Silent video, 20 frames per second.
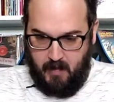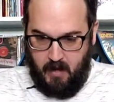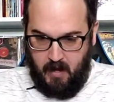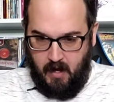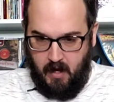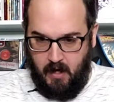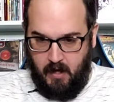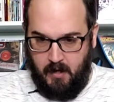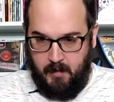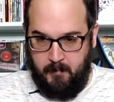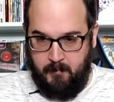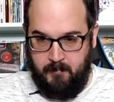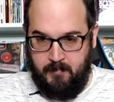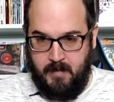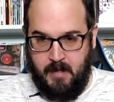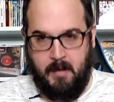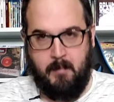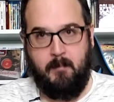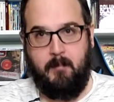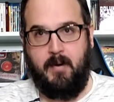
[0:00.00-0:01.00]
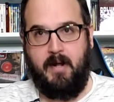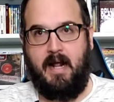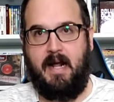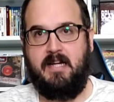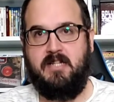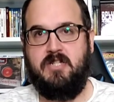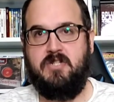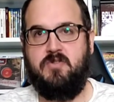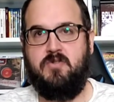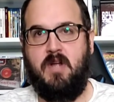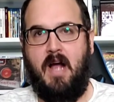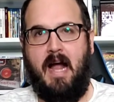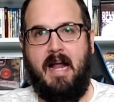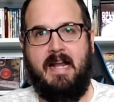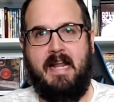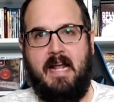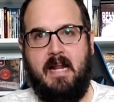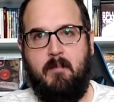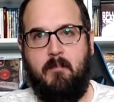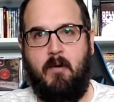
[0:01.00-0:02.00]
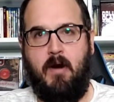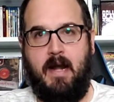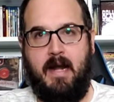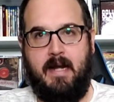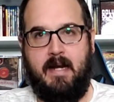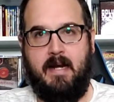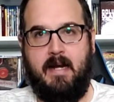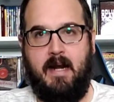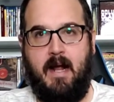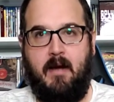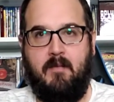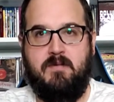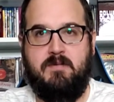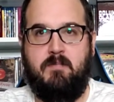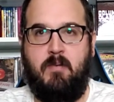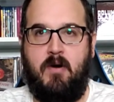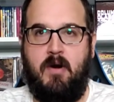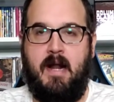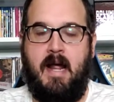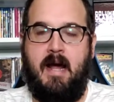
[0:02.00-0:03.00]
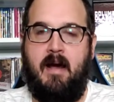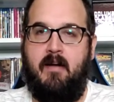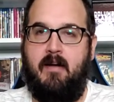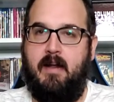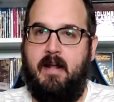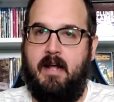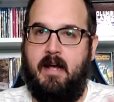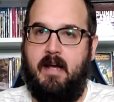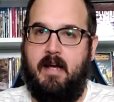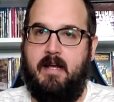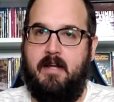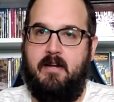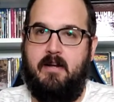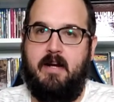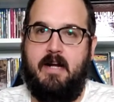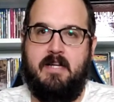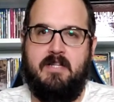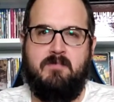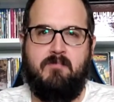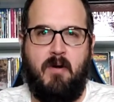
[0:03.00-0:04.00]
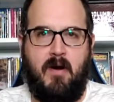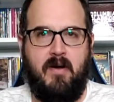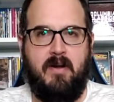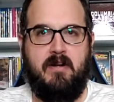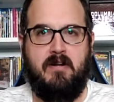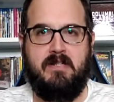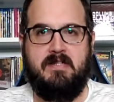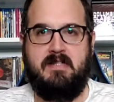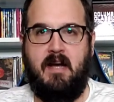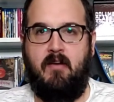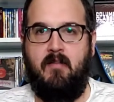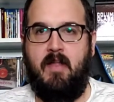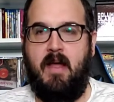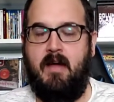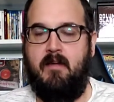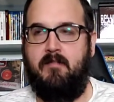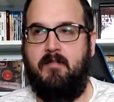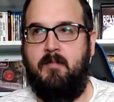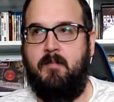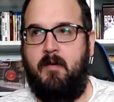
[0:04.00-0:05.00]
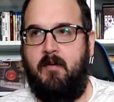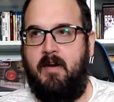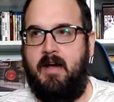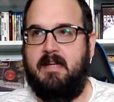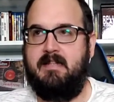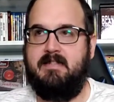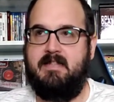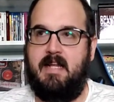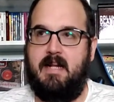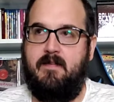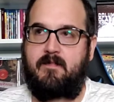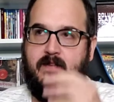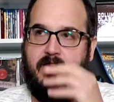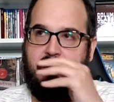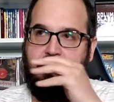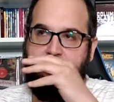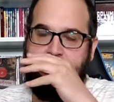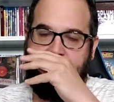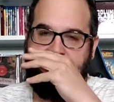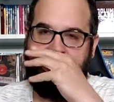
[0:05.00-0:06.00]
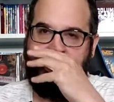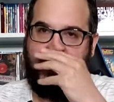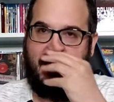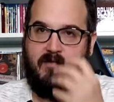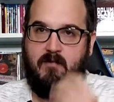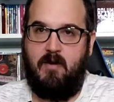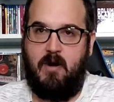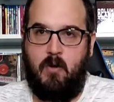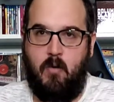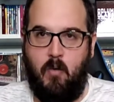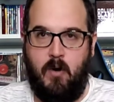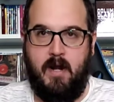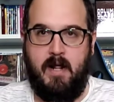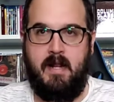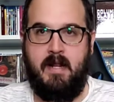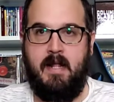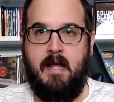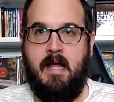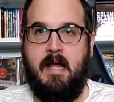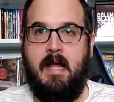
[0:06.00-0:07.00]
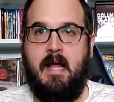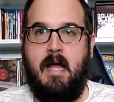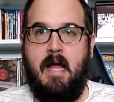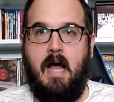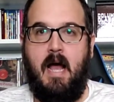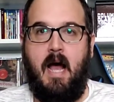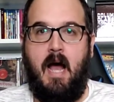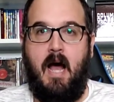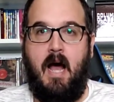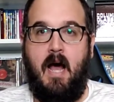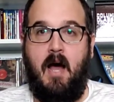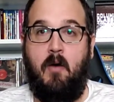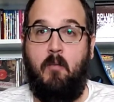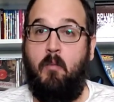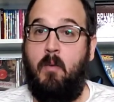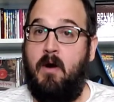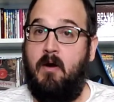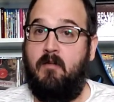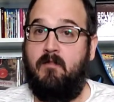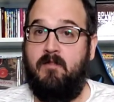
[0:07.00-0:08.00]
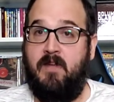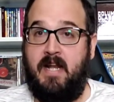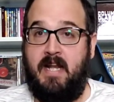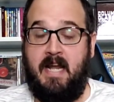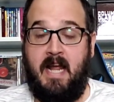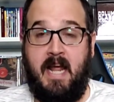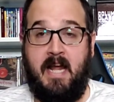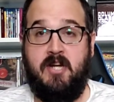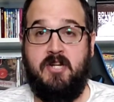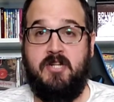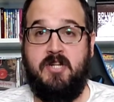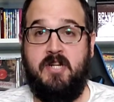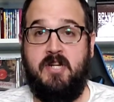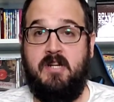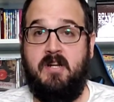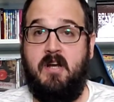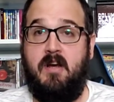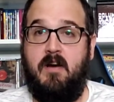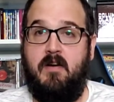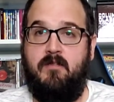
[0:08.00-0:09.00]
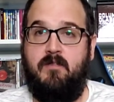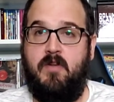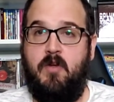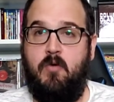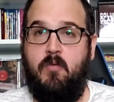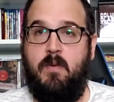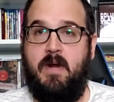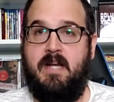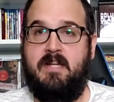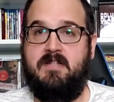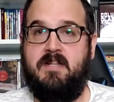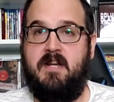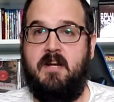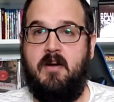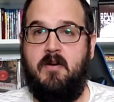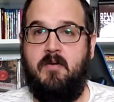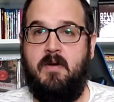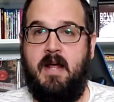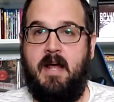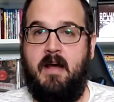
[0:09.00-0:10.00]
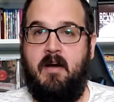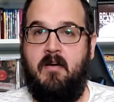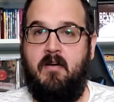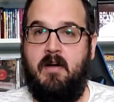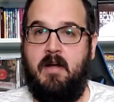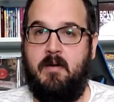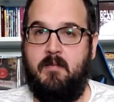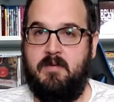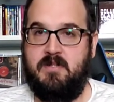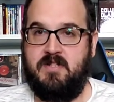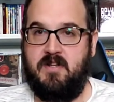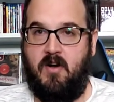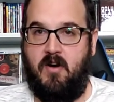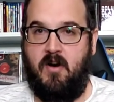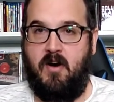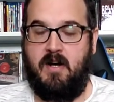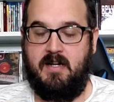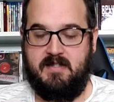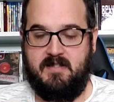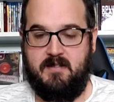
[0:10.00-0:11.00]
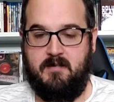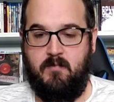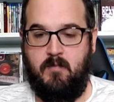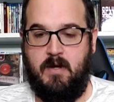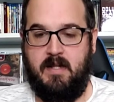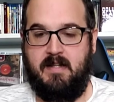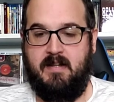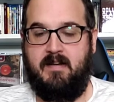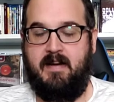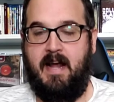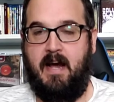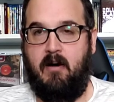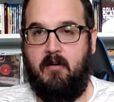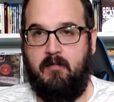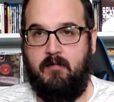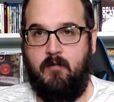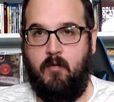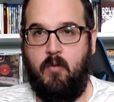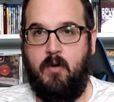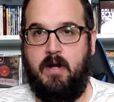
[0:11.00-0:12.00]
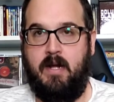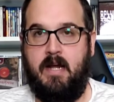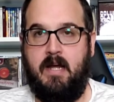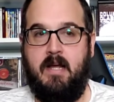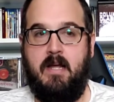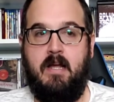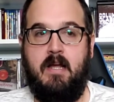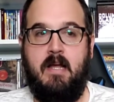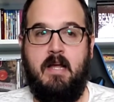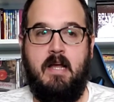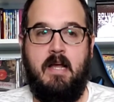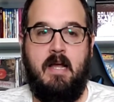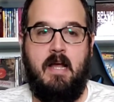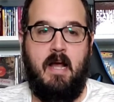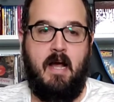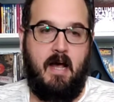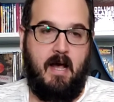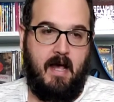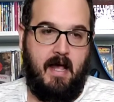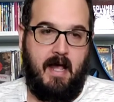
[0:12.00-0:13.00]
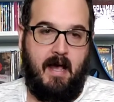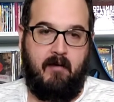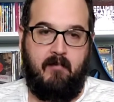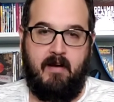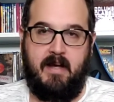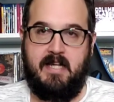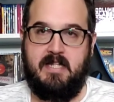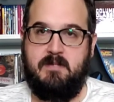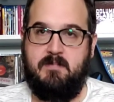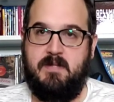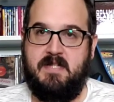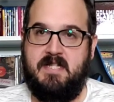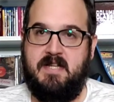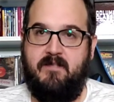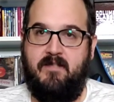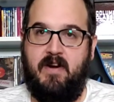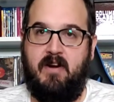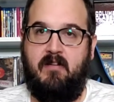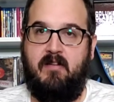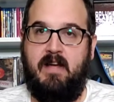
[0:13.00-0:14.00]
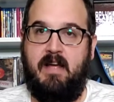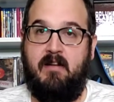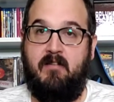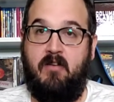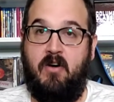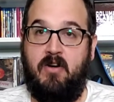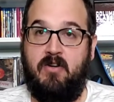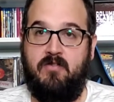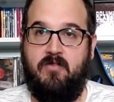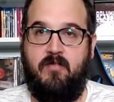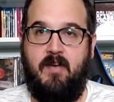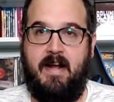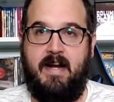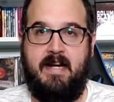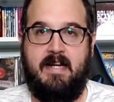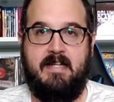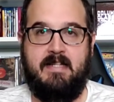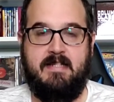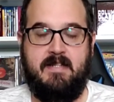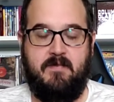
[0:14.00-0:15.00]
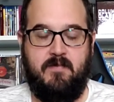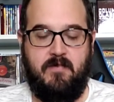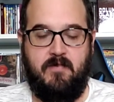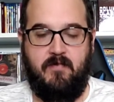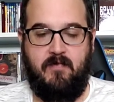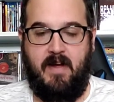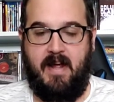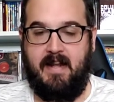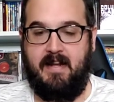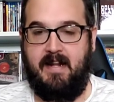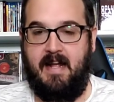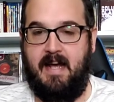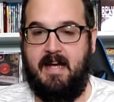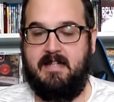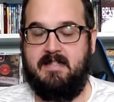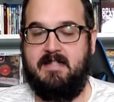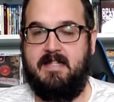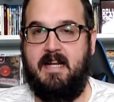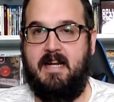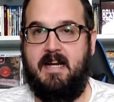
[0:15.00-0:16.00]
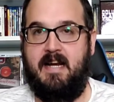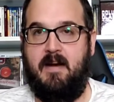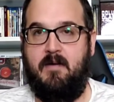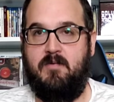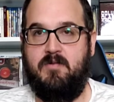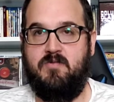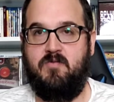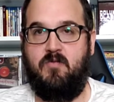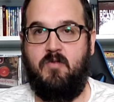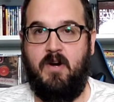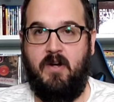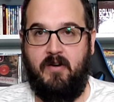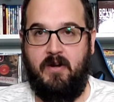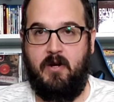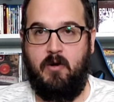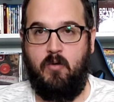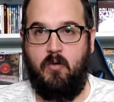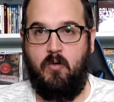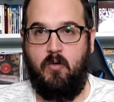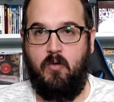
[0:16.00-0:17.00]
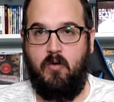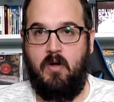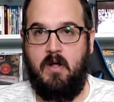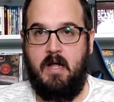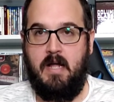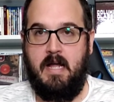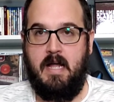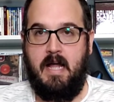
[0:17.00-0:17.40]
But I needed a break. I was burnt out. You guys probably could tell that from the last of videos I had recorded. Went on vacation a few weeks ago now. It was awesome. Went to California, LA specifically, and Las Vegas. It was fantastic. It was really cool.